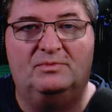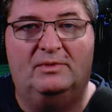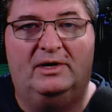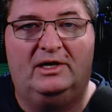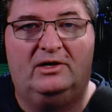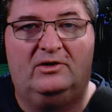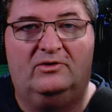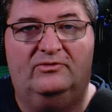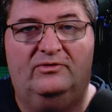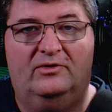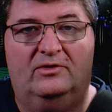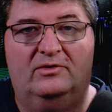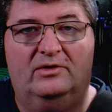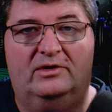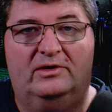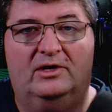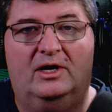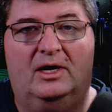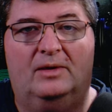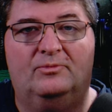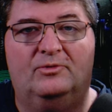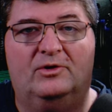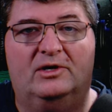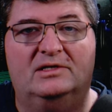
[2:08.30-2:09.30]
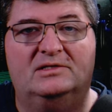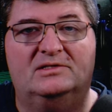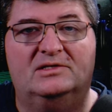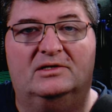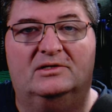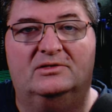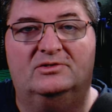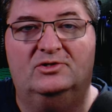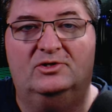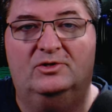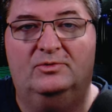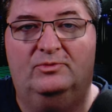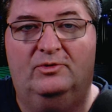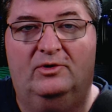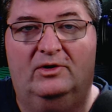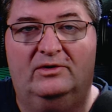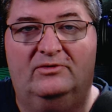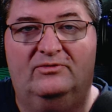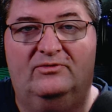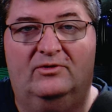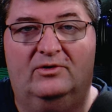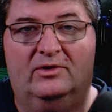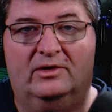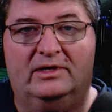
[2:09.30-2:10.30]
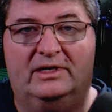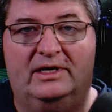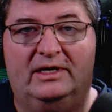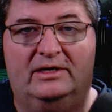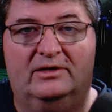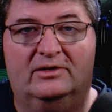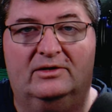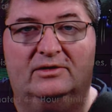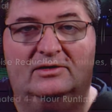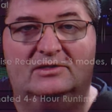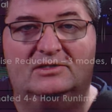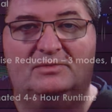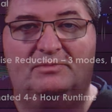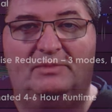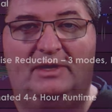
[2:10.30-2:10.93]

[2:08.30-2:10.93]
microphone. It operates on 2.4 gigahertz